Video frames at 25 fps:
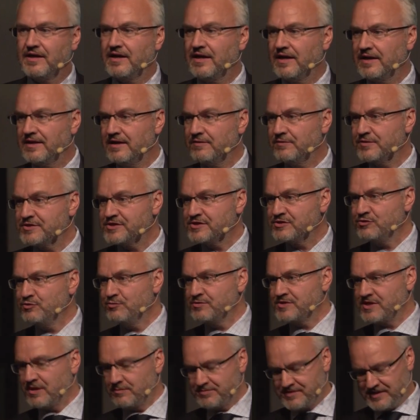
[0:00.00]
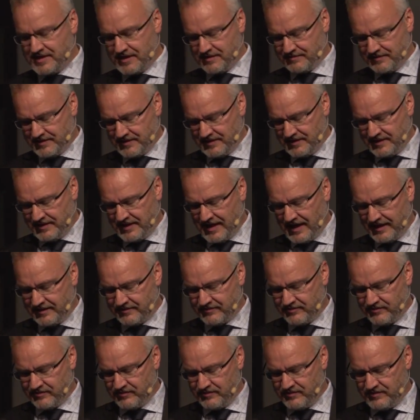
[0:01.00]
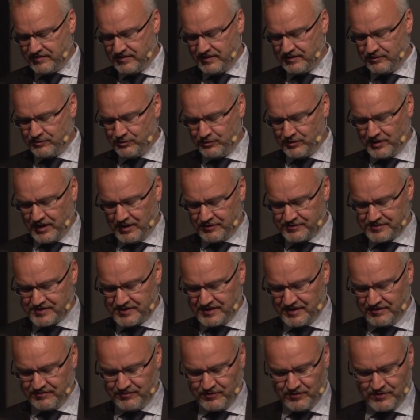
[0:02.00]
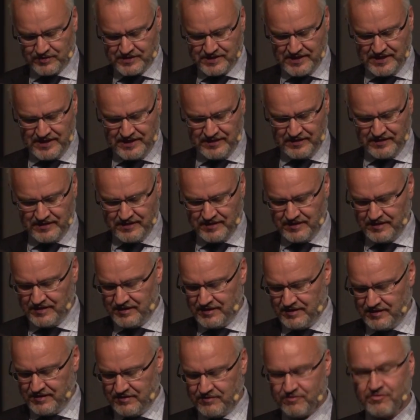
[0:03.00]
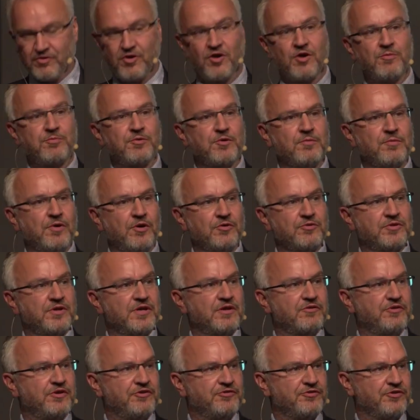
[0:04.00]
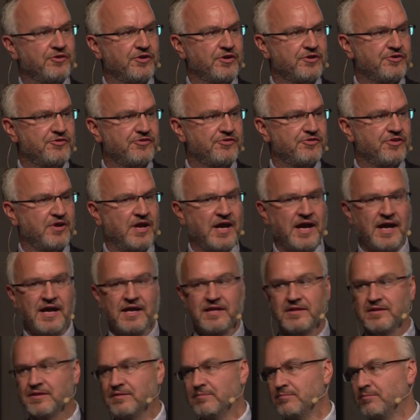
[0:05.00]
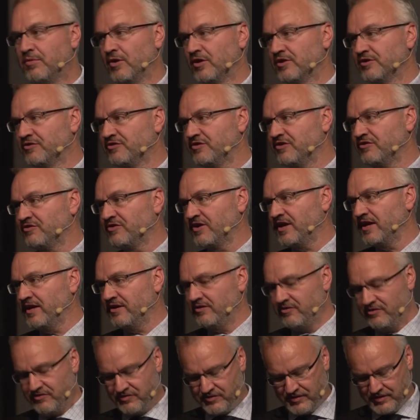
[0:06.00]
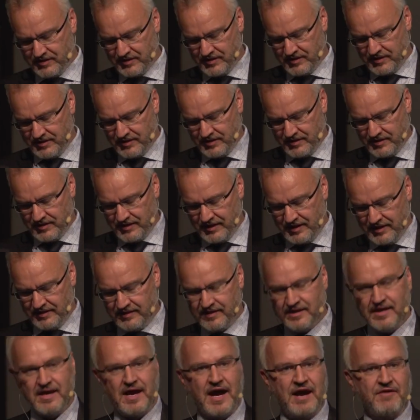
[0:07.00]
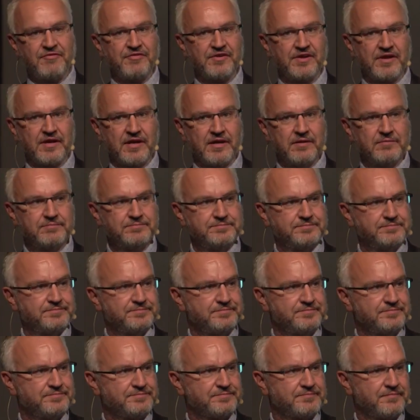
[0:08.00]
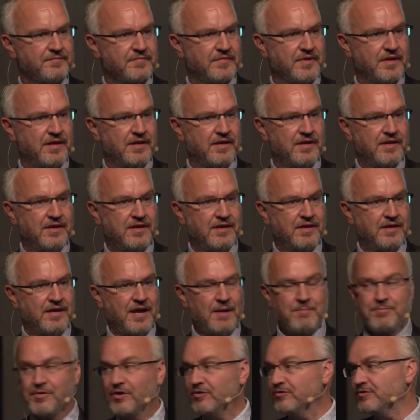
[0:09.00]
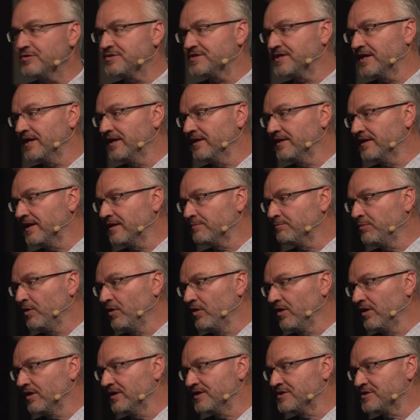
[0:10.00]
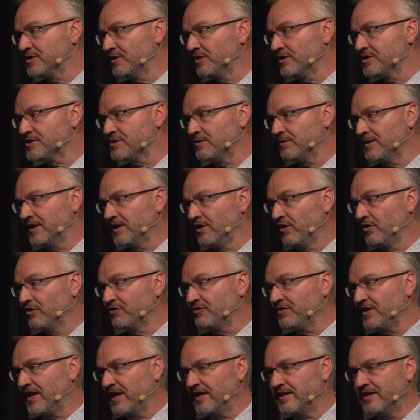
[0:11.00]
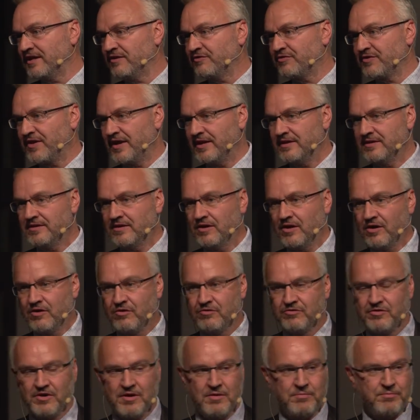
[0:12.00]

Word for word: And he was subsequently knighted in 2014 for promoting research and policy change in Africa. I'm proud to say that Paul is also a long-standing friend of uh,